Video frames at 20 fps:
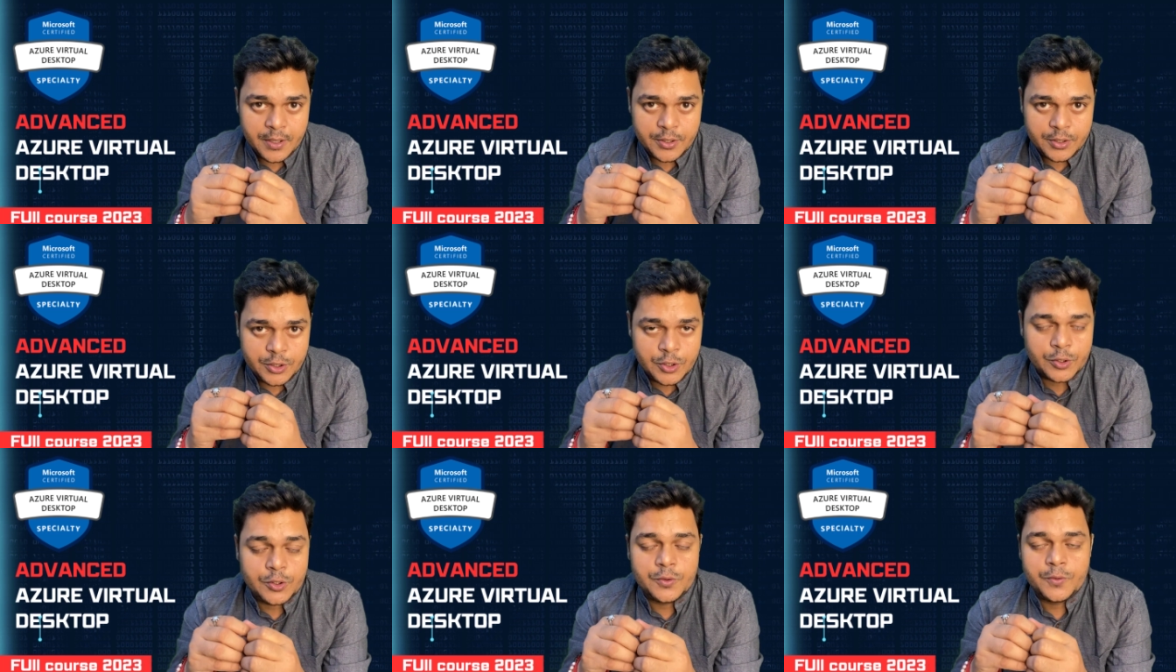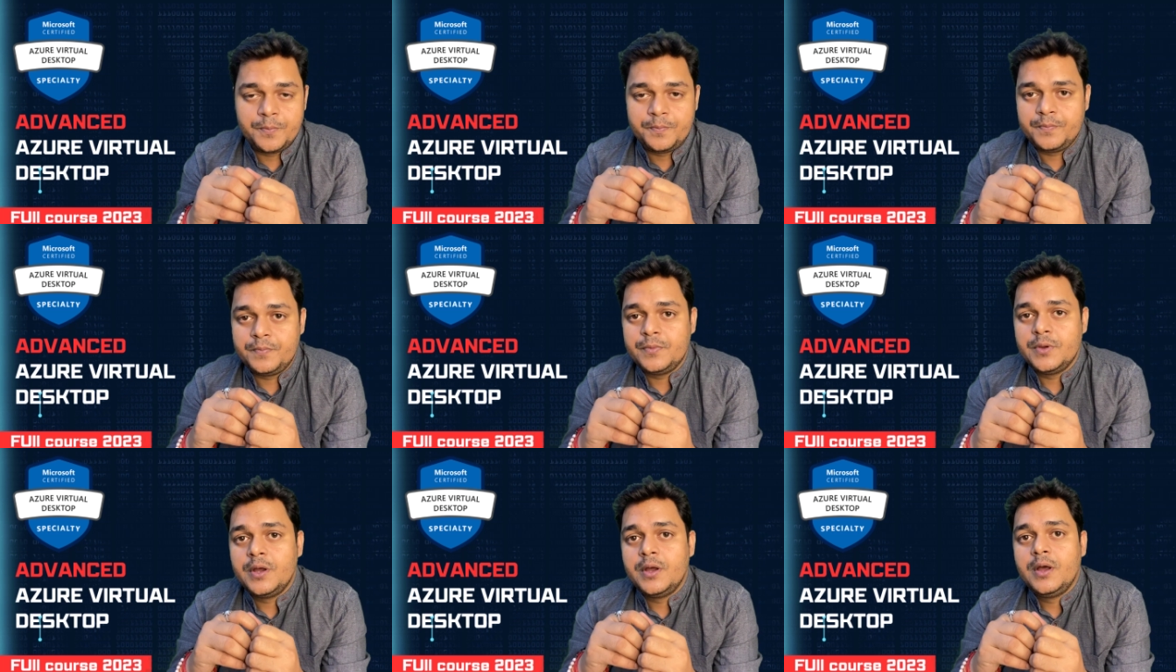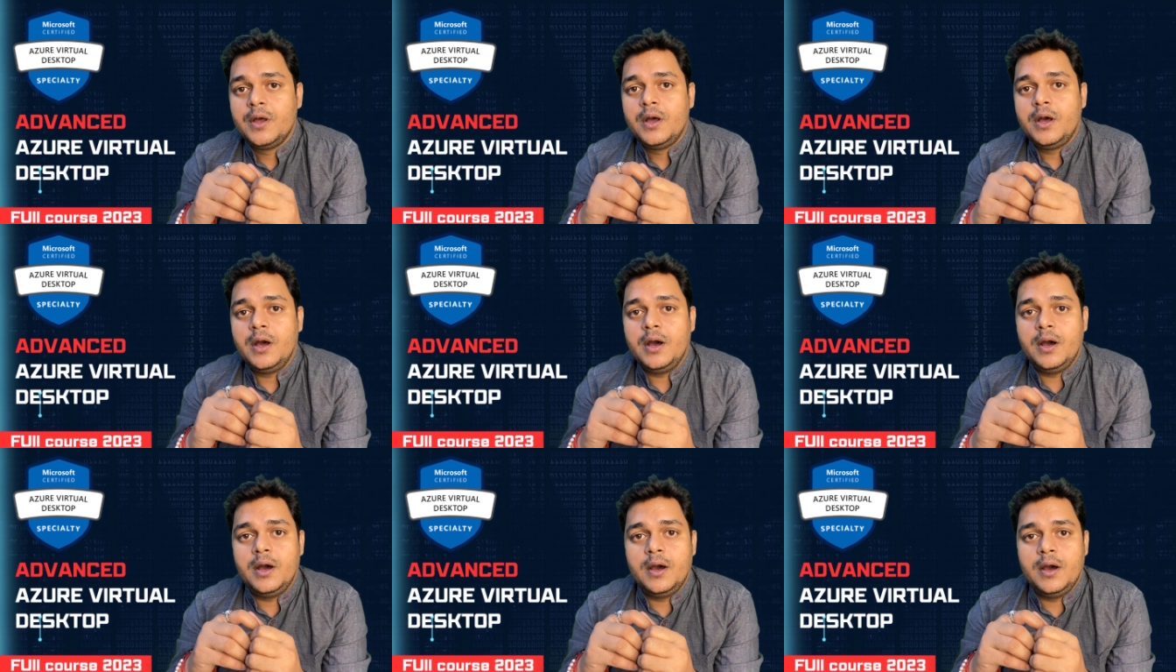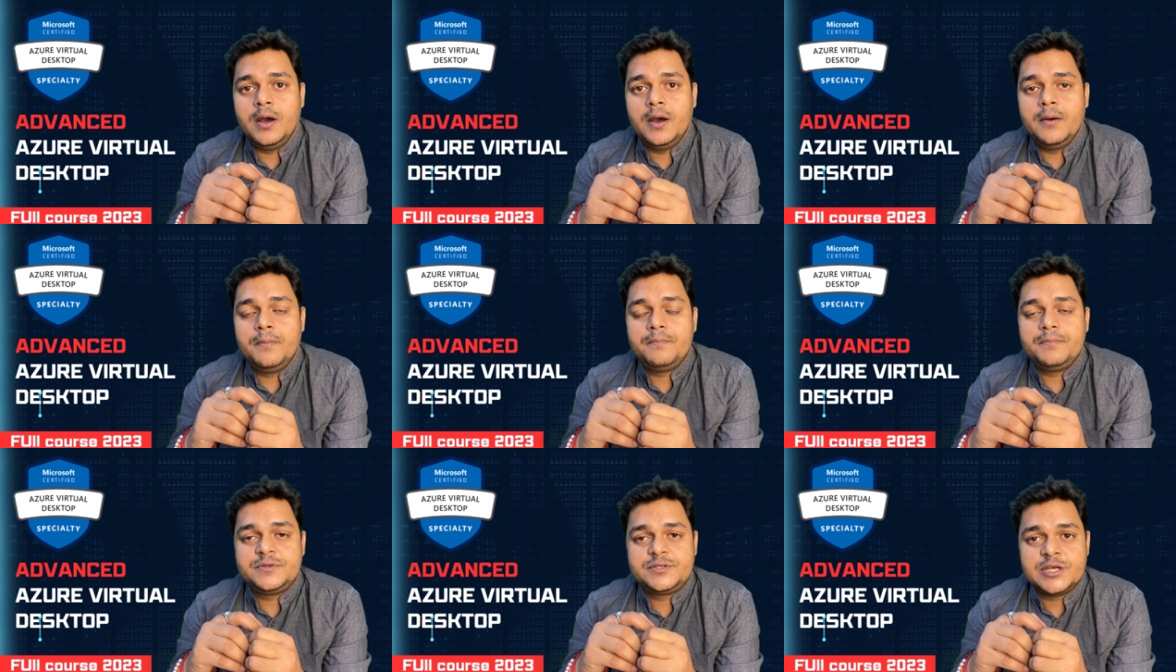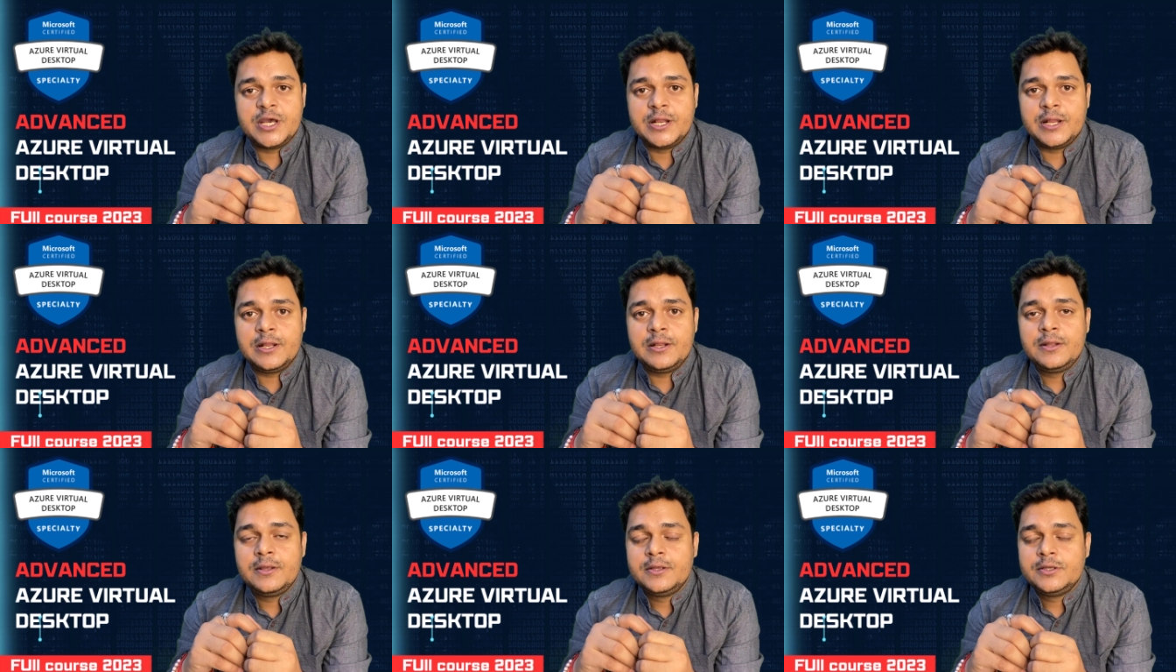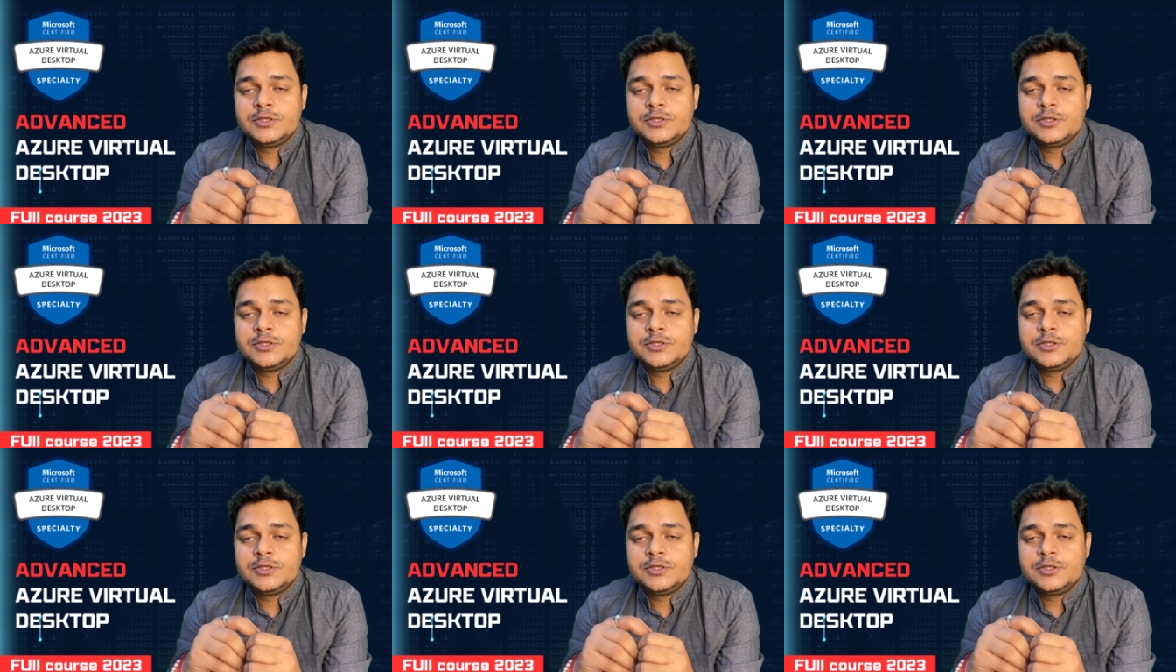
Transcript: YouTube uh, channel.